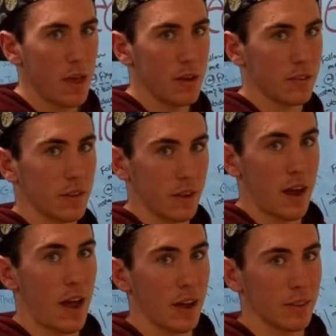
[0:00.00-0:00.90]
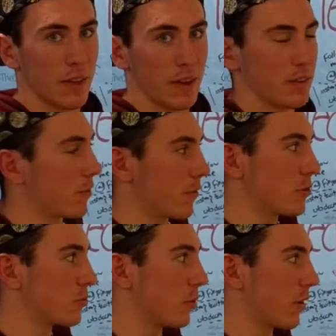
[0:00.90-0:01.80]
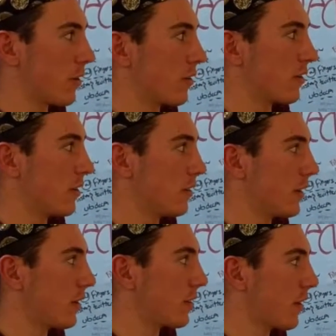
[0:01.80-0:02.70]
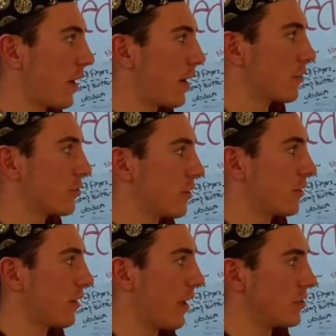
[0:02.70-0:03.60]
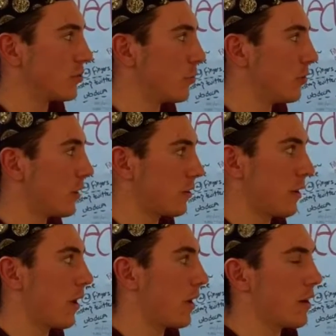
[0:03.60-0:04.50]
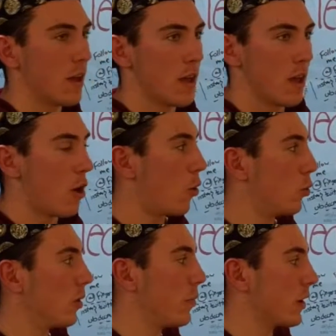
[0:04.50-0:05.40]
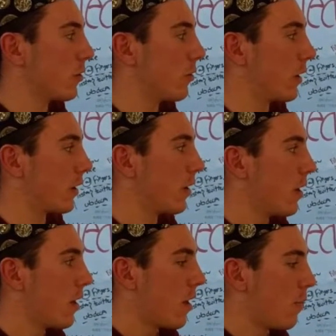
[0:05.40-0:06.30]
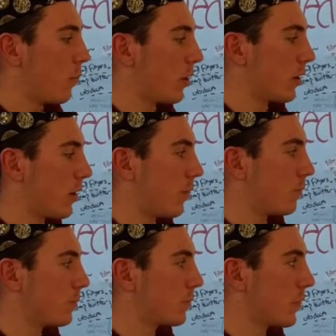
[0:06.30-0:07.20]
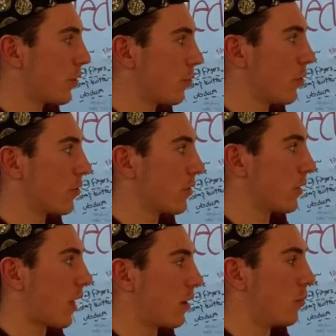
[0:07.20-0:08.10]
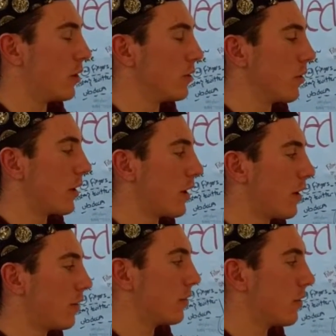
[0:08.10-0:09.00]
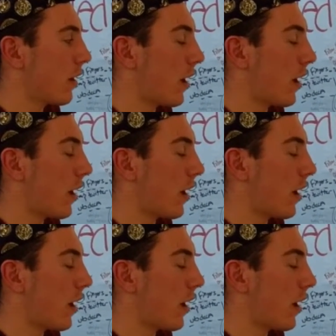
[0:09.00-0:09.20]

And it's like it's a virtual currency, it's not actually tangible, you can't hold a Bitcoin, but they're worth a lot of money right now.